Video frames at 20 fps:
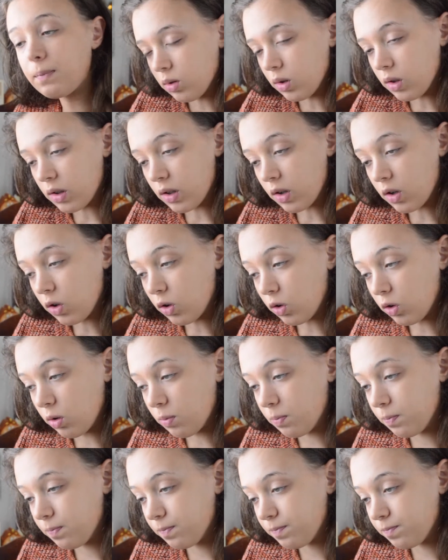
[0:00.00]
what's it called?
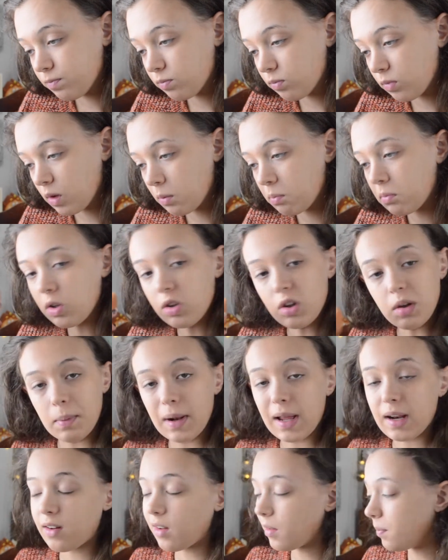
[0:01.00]
Beauty
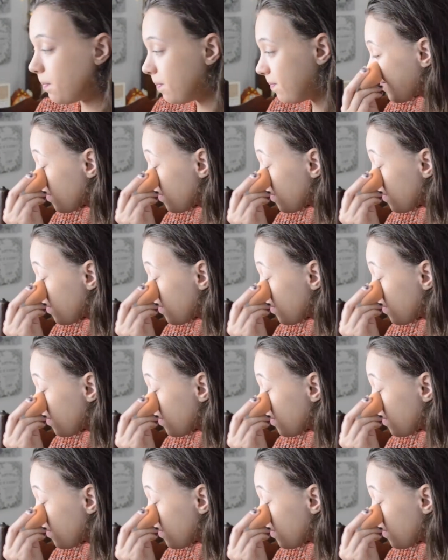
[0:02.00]
blender.